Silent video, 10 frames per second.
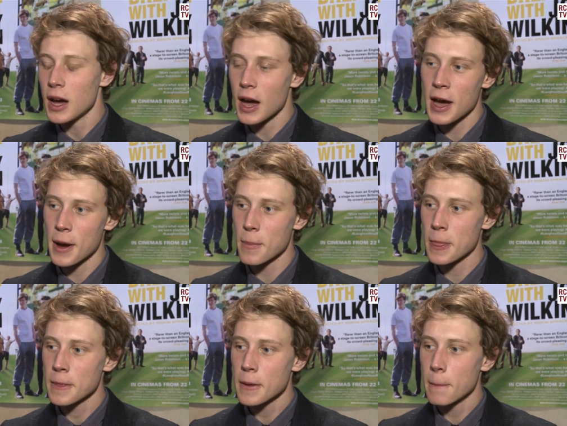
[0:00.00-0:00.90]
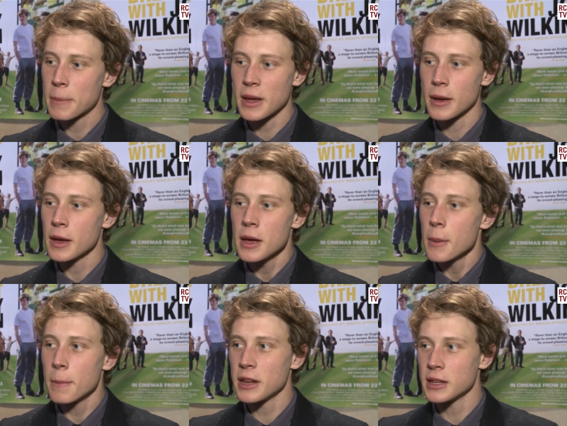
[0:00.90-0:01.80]
Um, but it
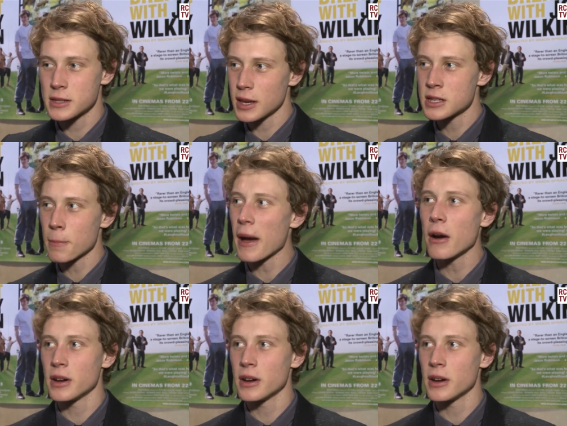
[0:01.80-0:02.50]
but it's it's about